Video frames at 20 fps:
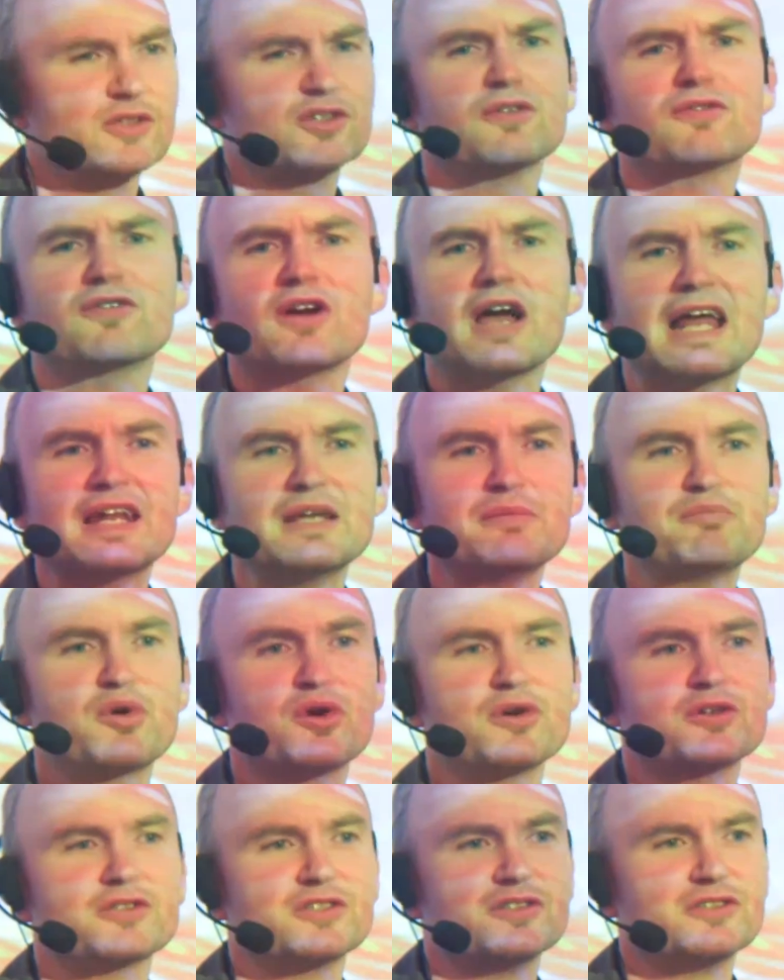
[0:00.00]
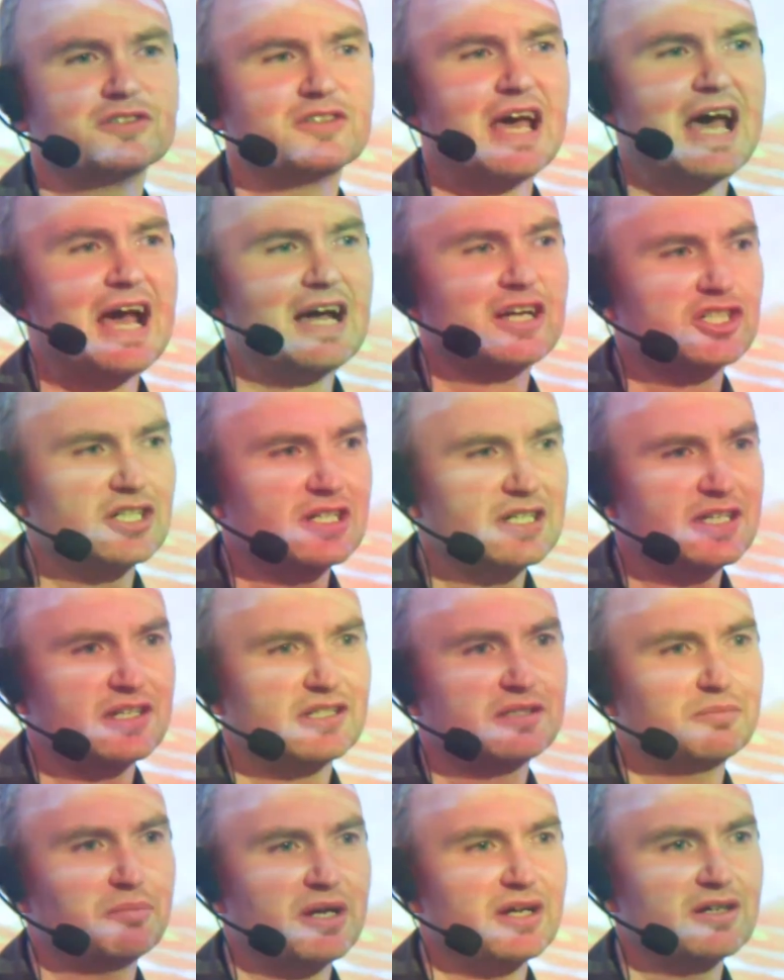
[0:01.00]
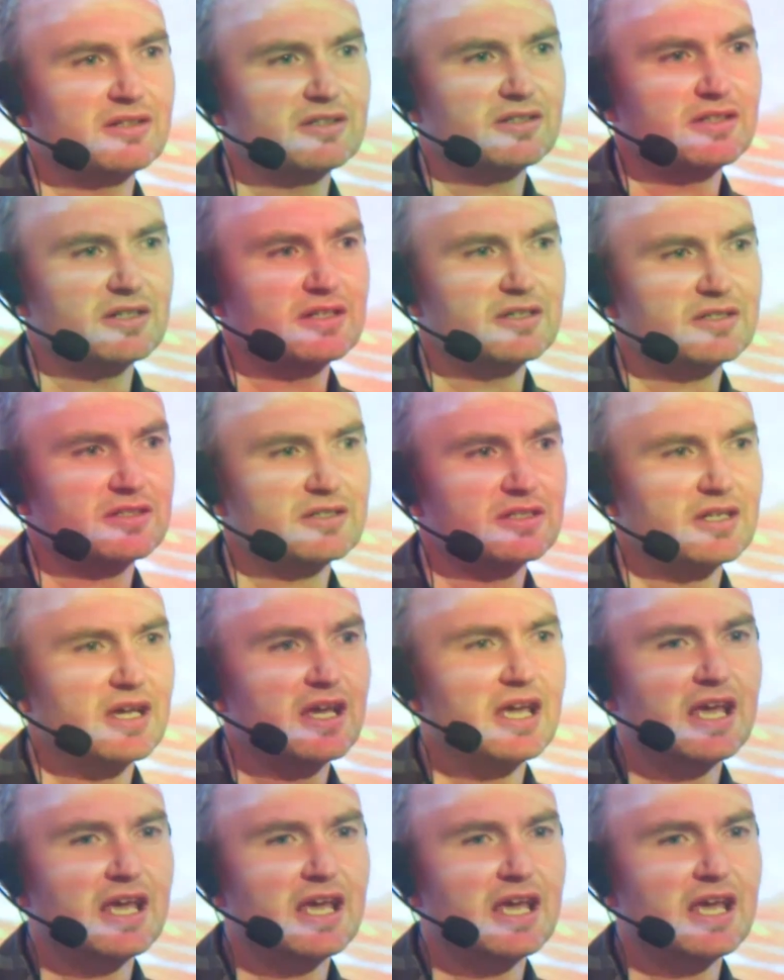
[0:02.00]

So for any person to actually experience this,